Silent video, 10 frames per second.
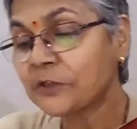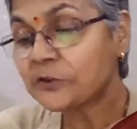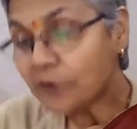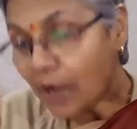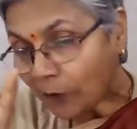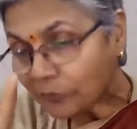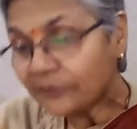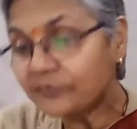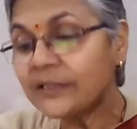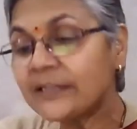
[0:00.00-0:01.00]
So out
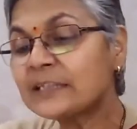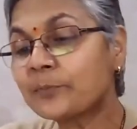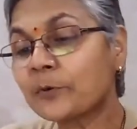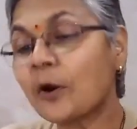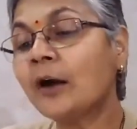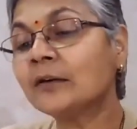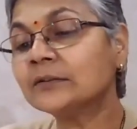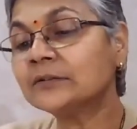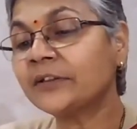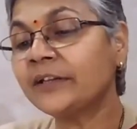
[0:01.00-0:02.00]
of these broad
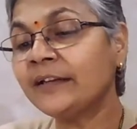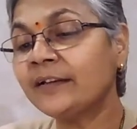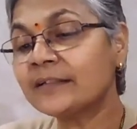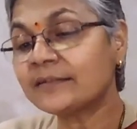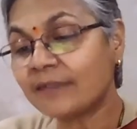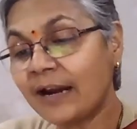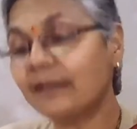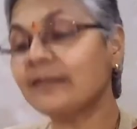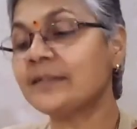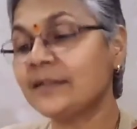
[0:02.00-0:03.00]
three
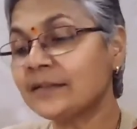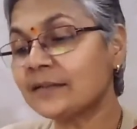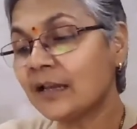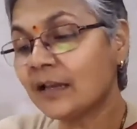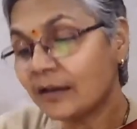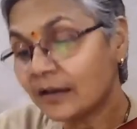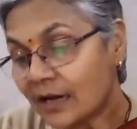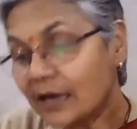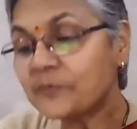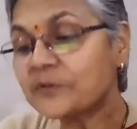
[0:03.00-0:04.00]
strategies
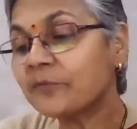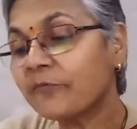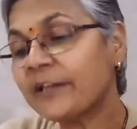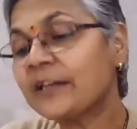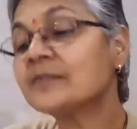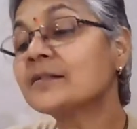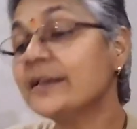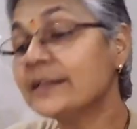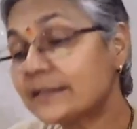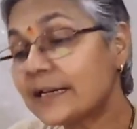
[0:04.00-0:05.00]
comes various
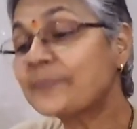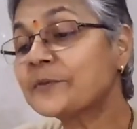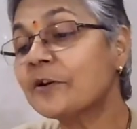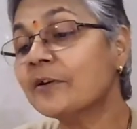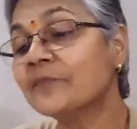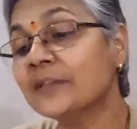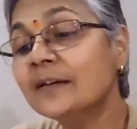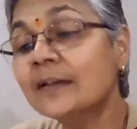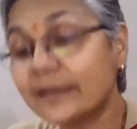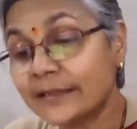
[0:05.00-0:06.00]
steps of the
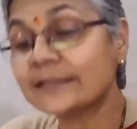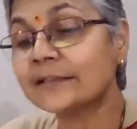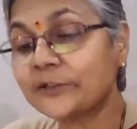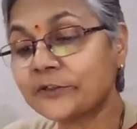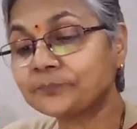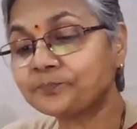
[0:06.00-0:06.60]
research.